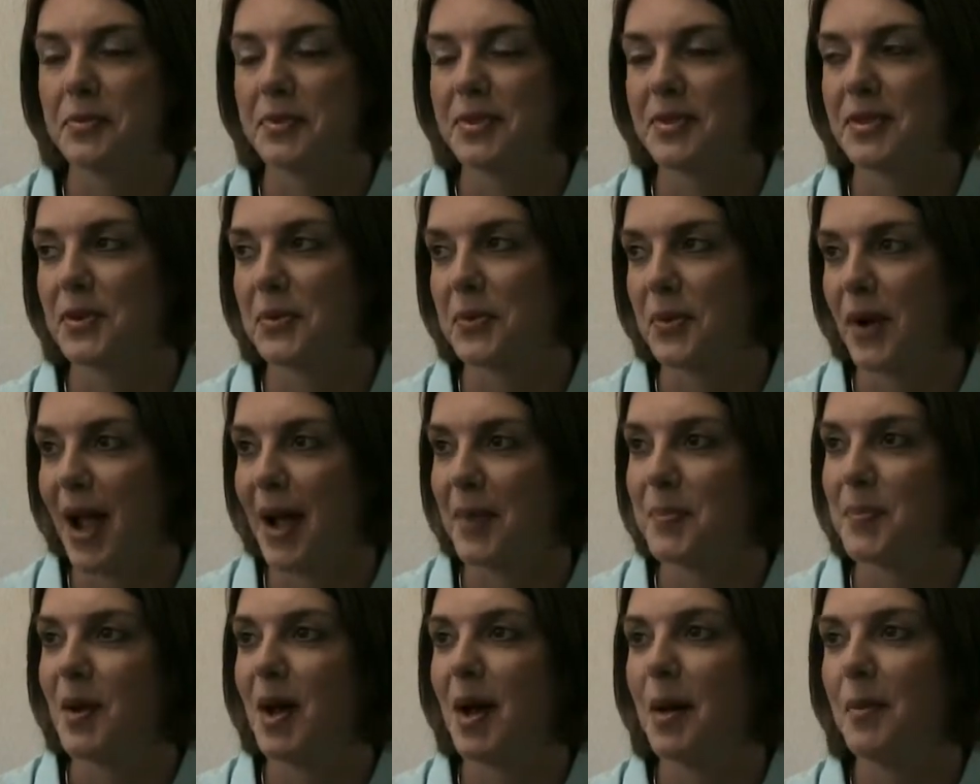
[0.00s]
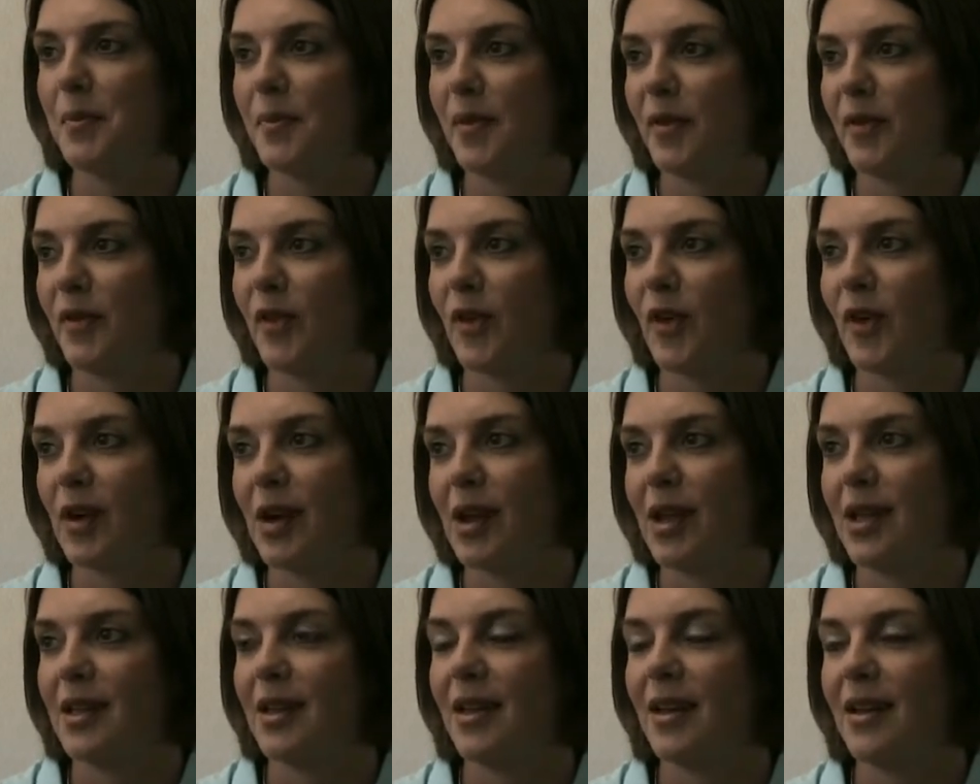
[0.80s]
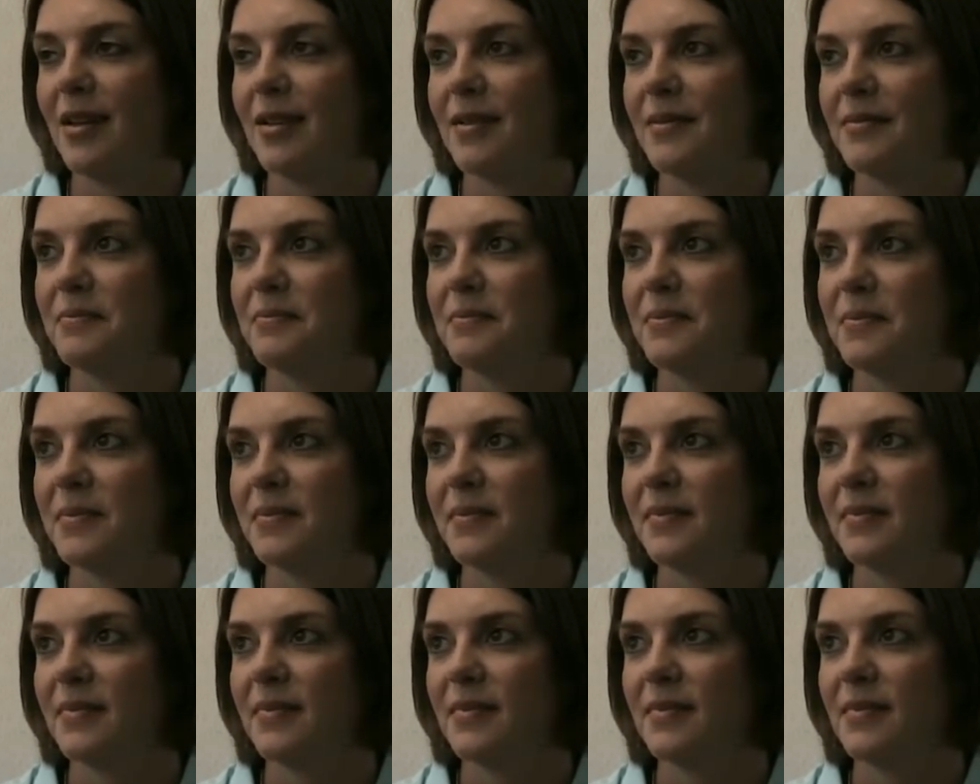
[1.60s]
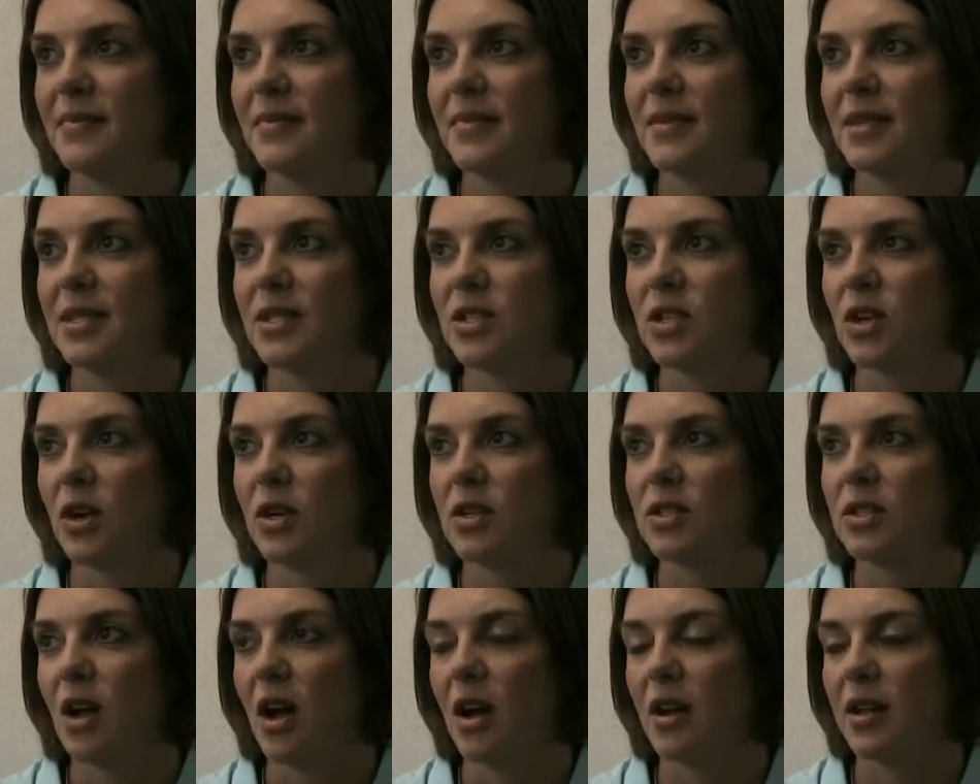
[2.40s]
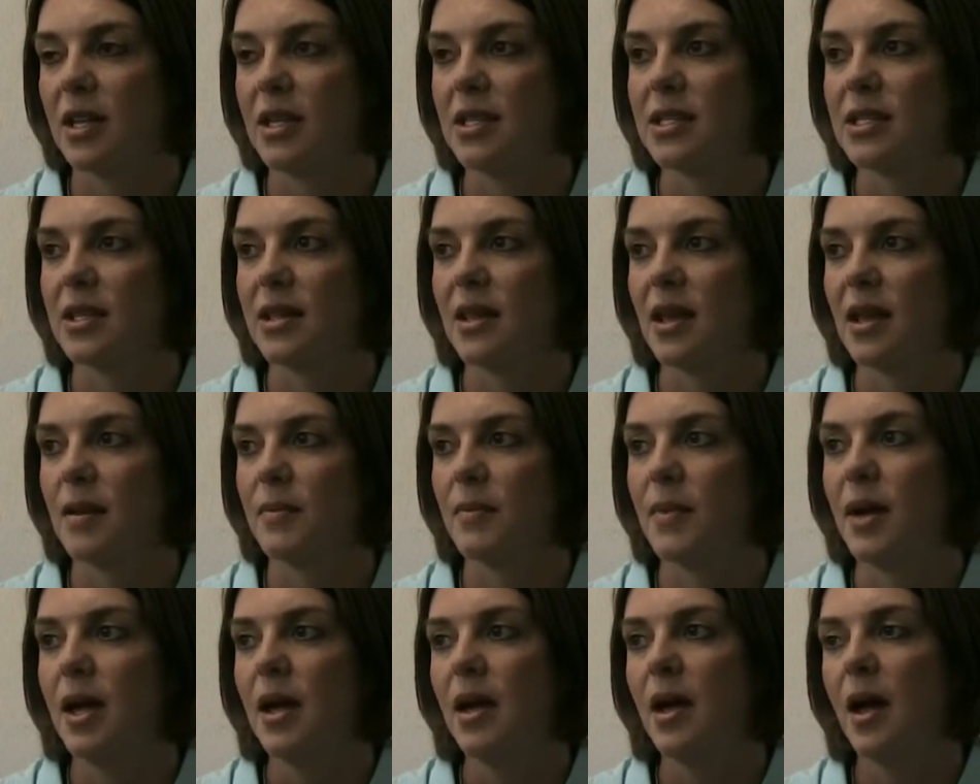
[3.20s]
to wrap up before I start talking to them.